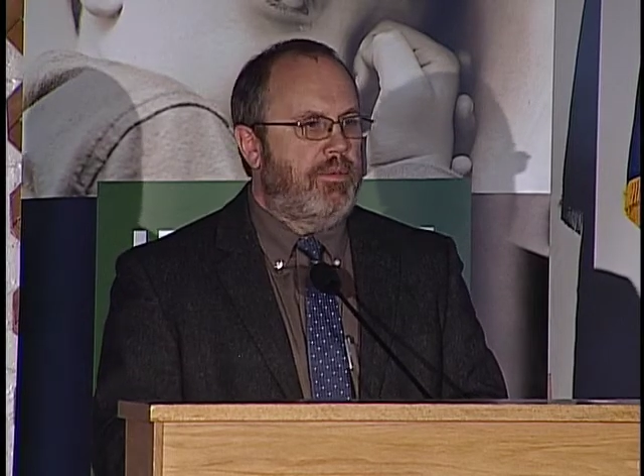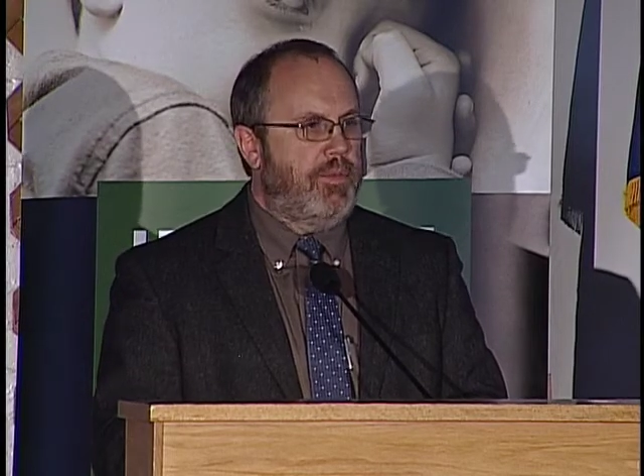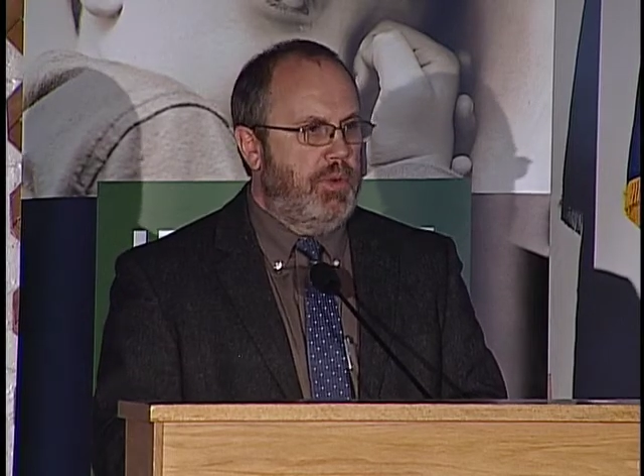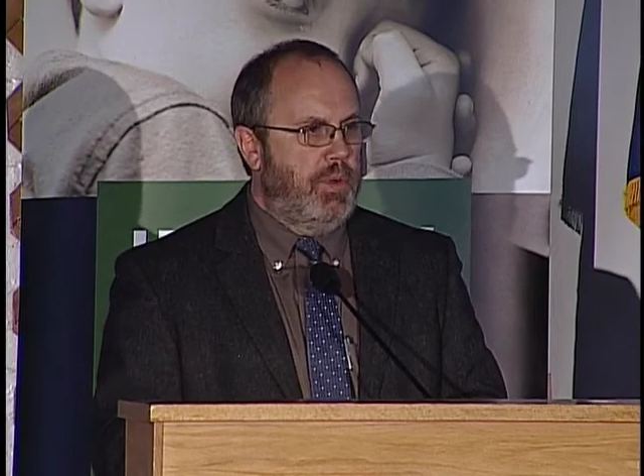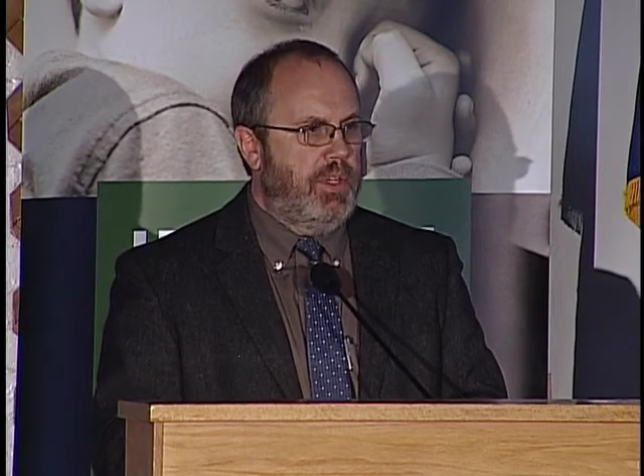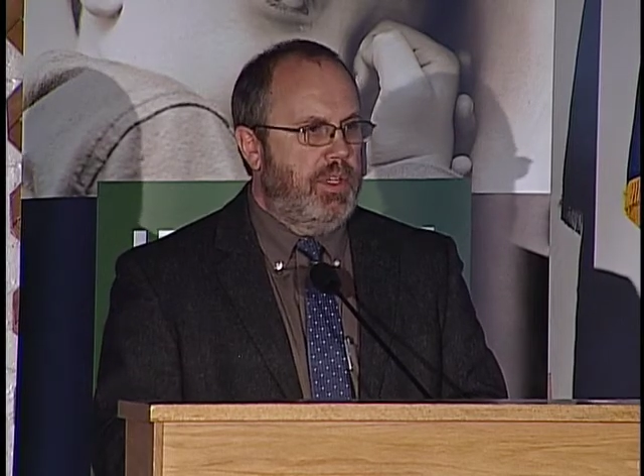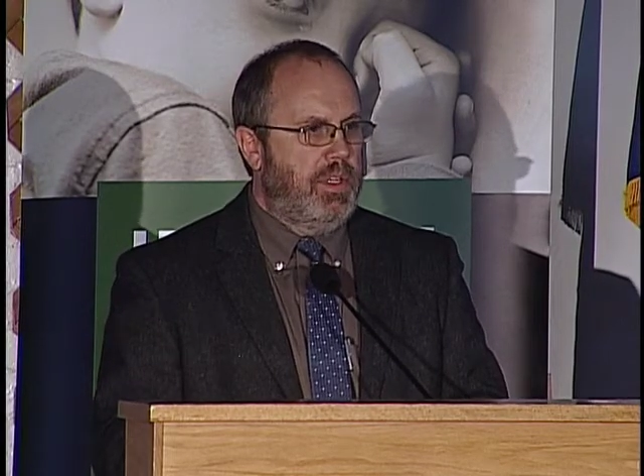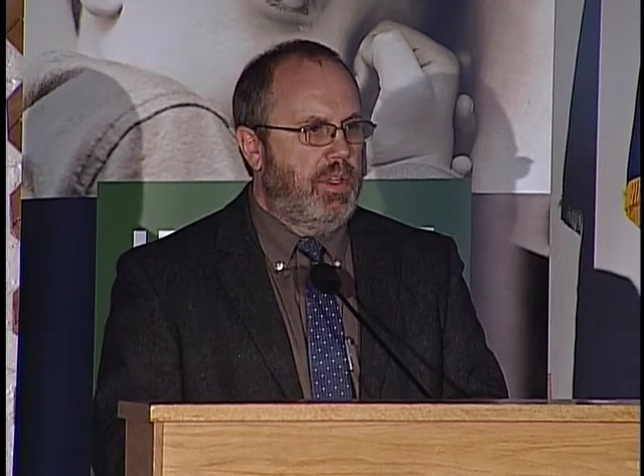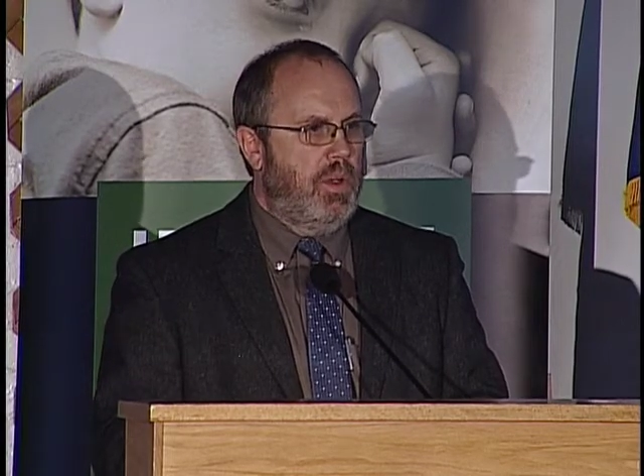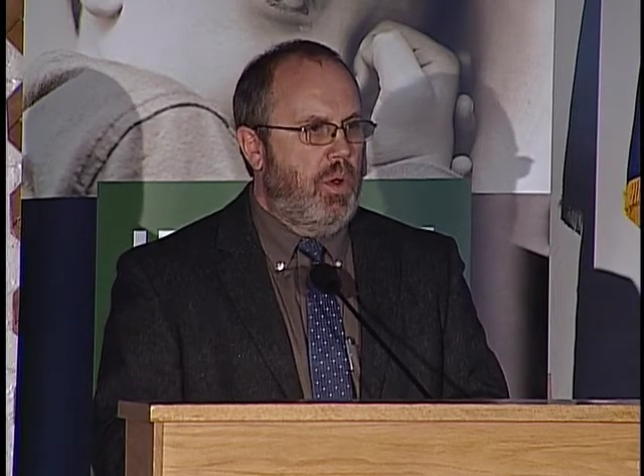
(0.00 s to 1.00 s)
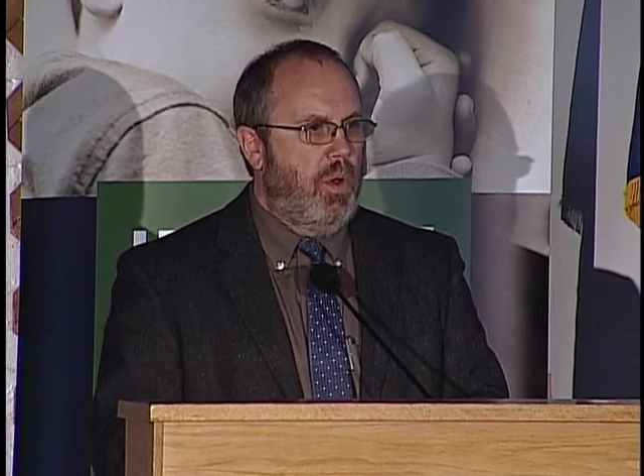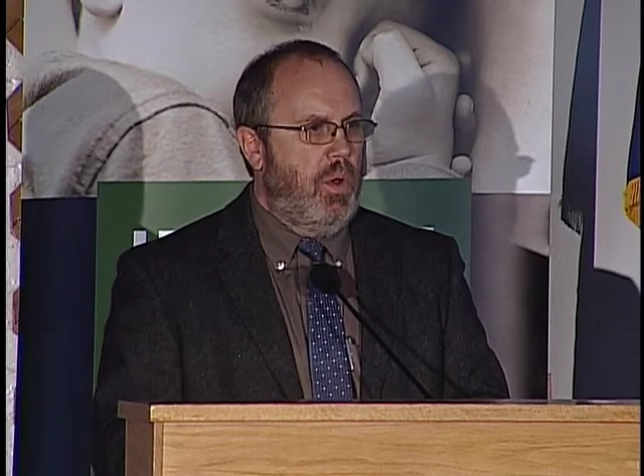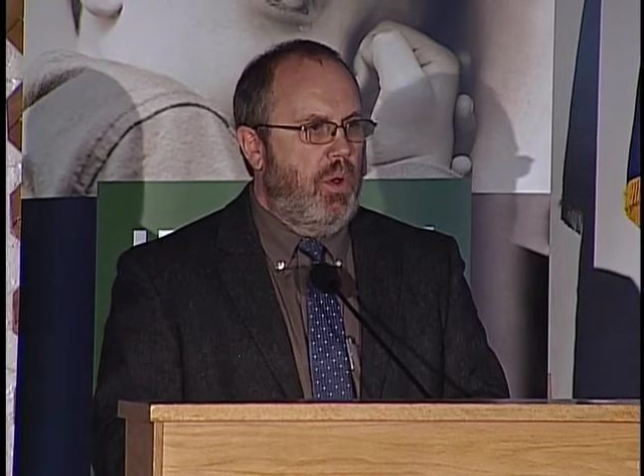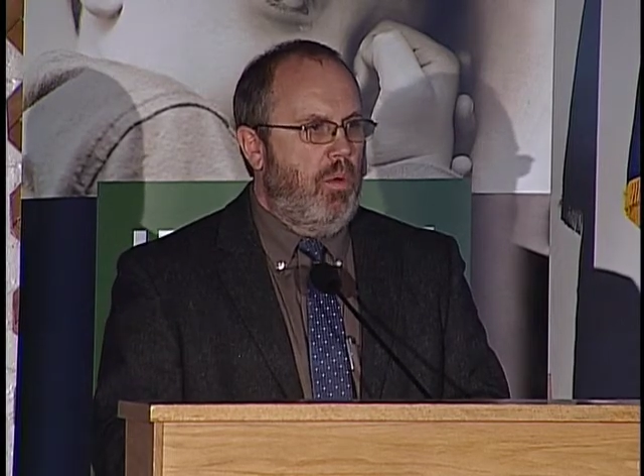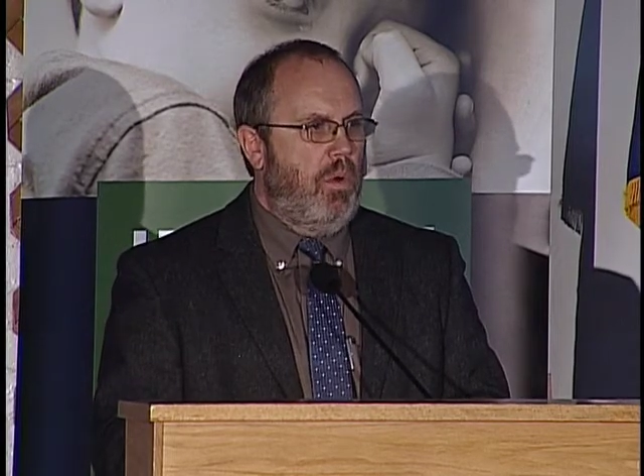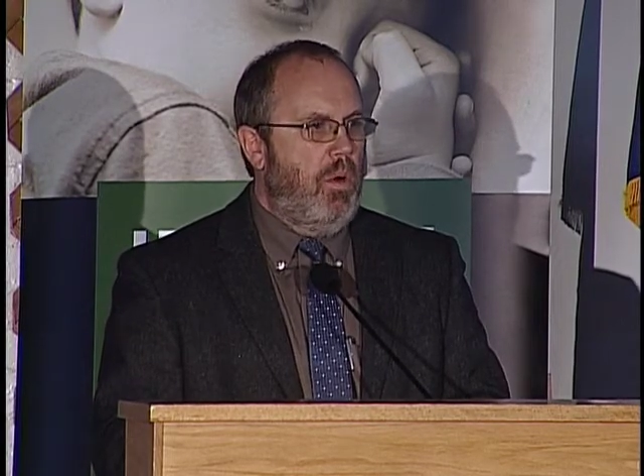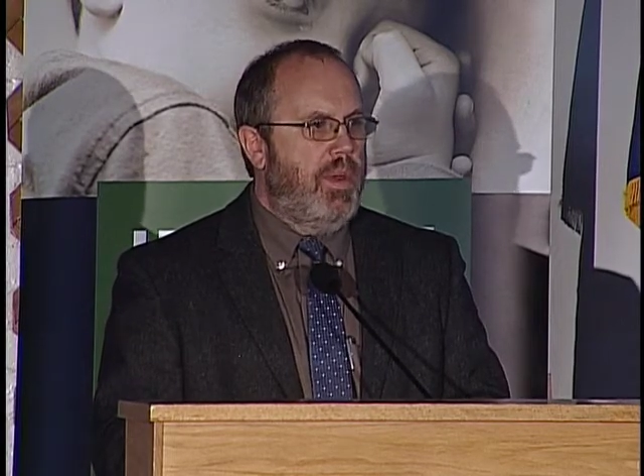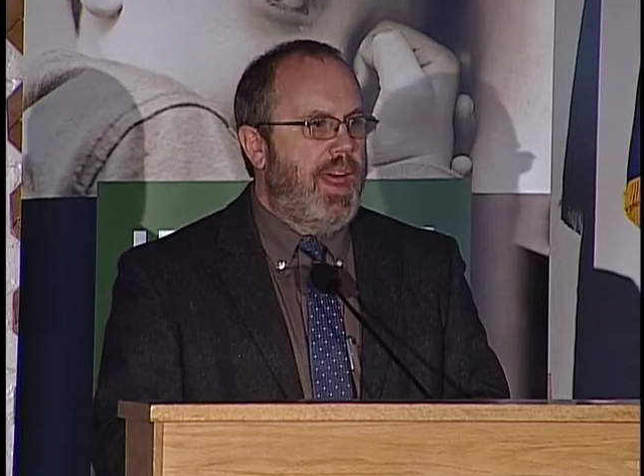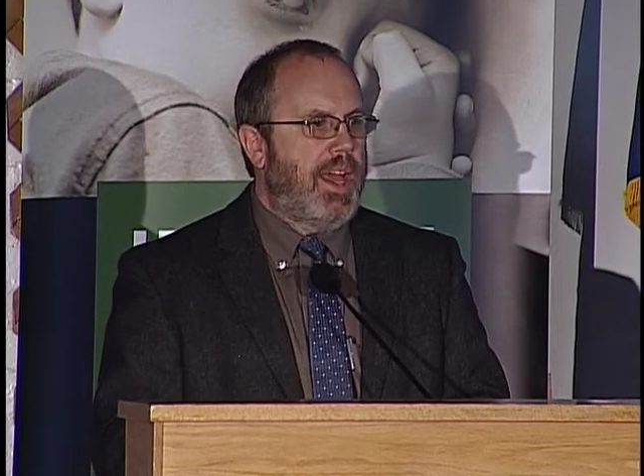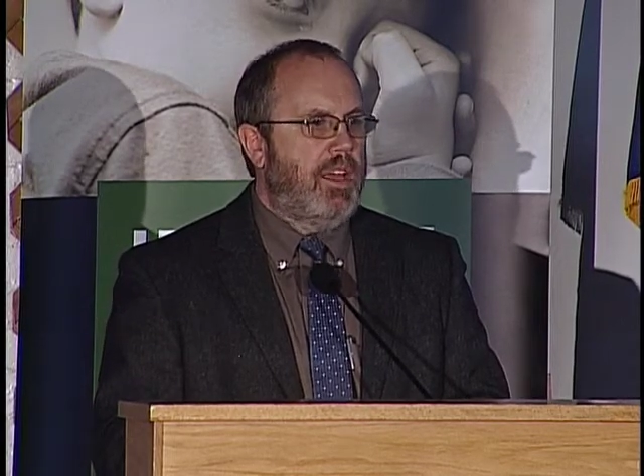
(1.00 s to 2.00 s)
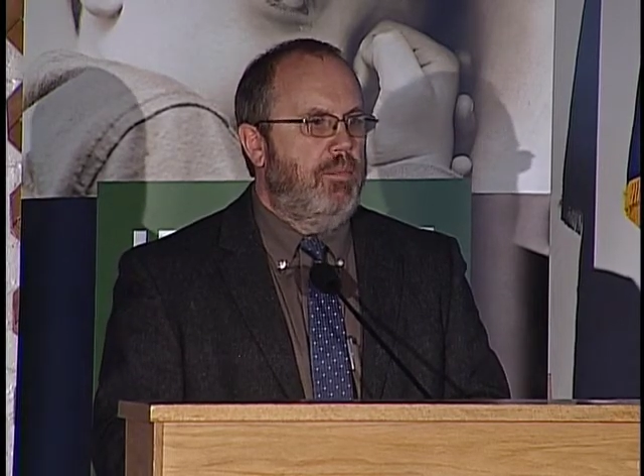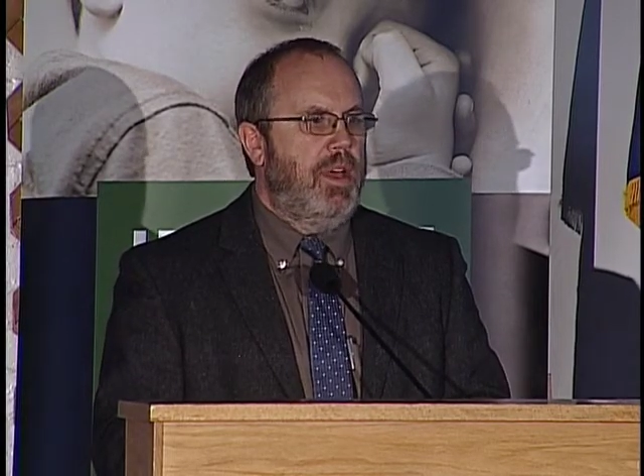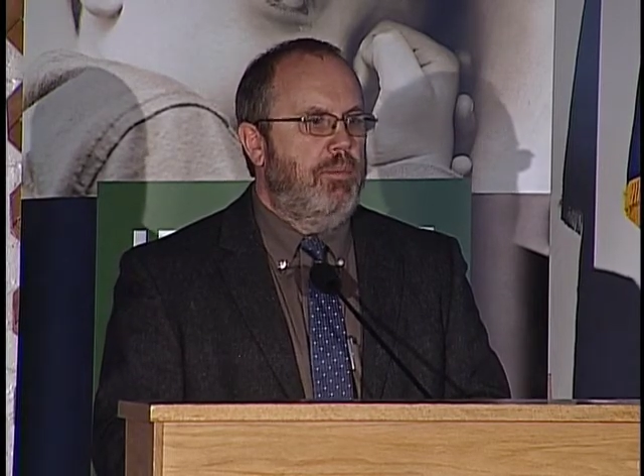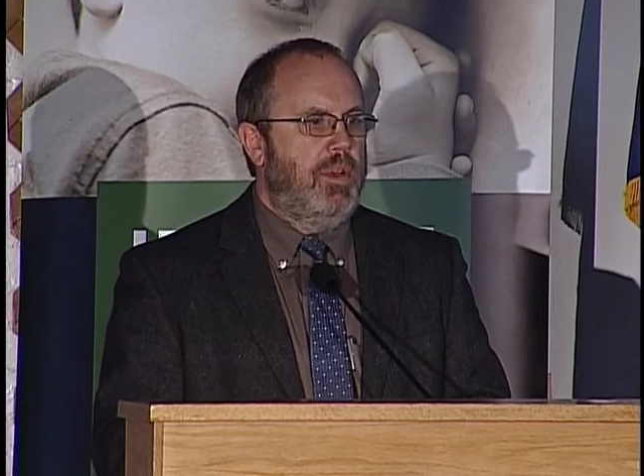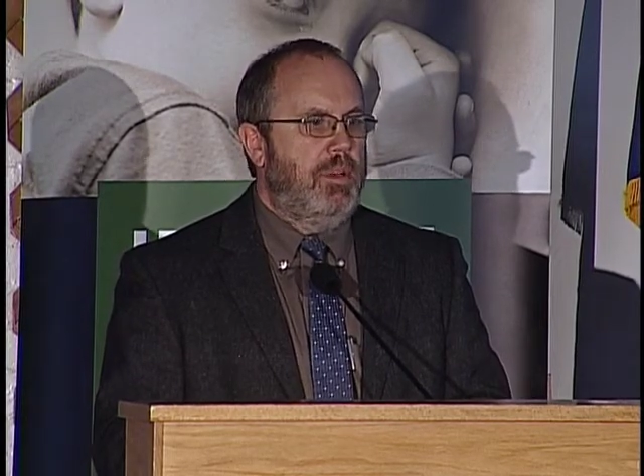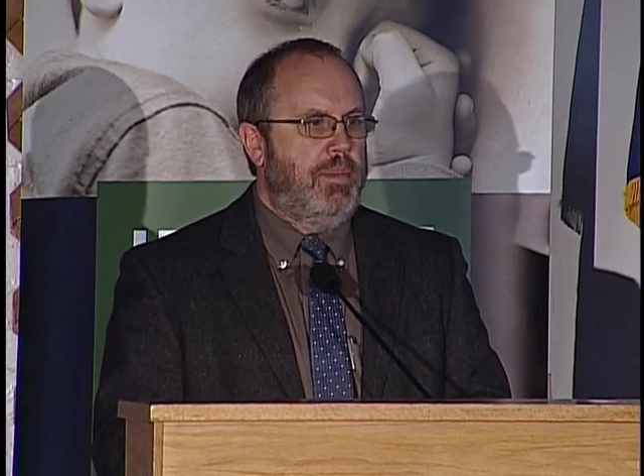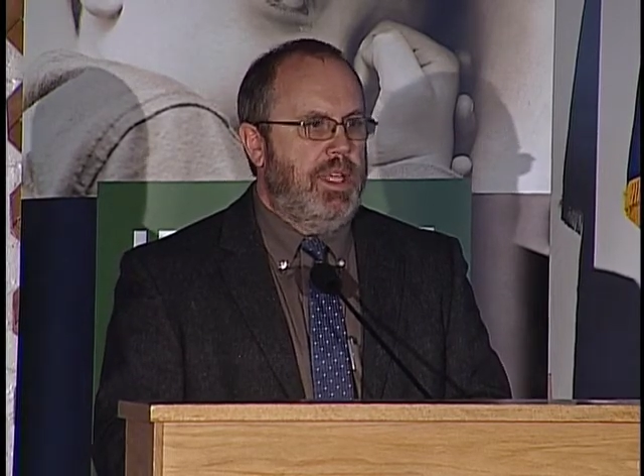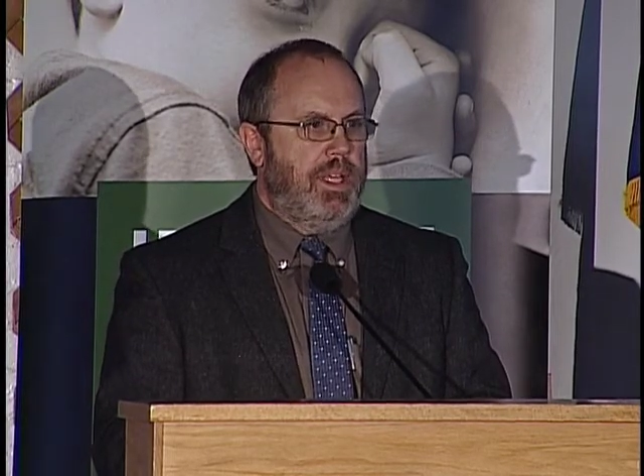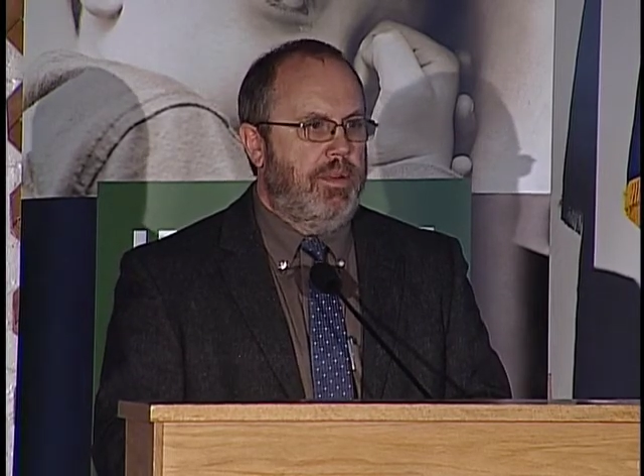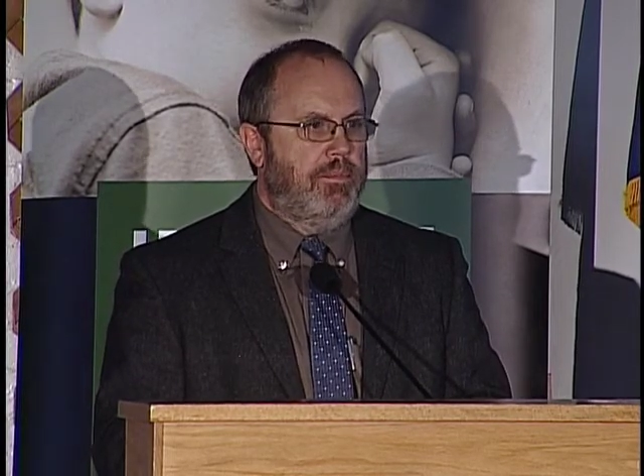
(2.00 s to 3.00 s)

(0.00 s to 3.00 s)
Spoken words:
food, what would that commitment be?